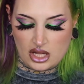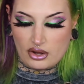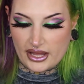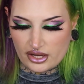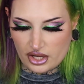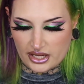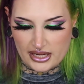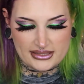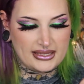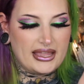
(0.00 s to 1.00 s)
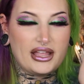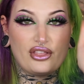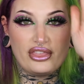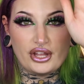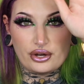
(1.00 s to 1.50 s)
Okay, good. It's a
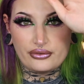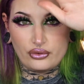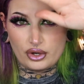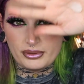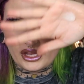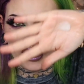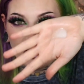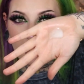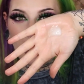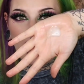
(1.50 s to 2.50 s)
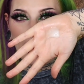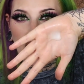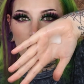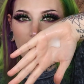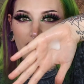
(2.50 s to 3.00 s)
thicker formula.
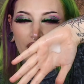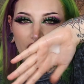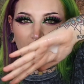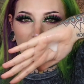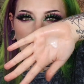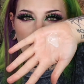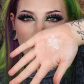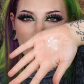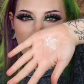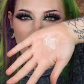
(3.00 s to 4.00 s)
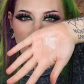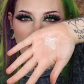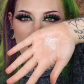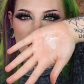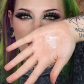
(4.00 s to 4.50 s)
I prefer thicker
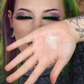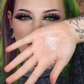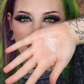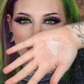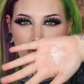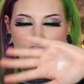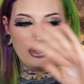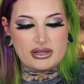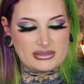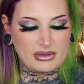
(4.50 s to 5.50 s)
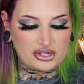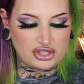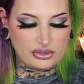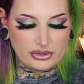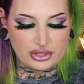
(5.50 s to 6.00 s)
formulations with shampoo,
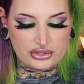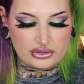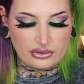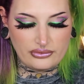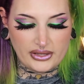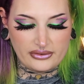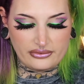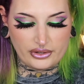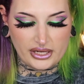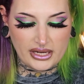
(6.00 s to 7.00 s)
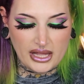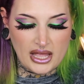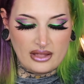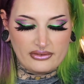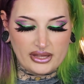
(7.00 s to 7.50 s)
especially when they're sulfate free. I
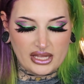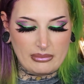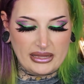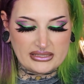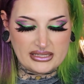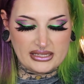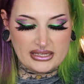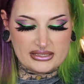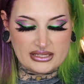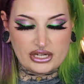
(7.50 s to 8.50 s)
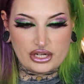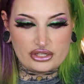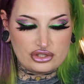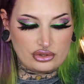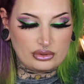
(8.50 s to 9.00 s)
feel like it makes it easier
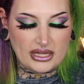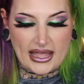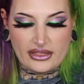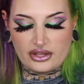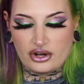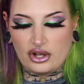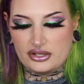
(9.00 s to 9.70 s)
to lather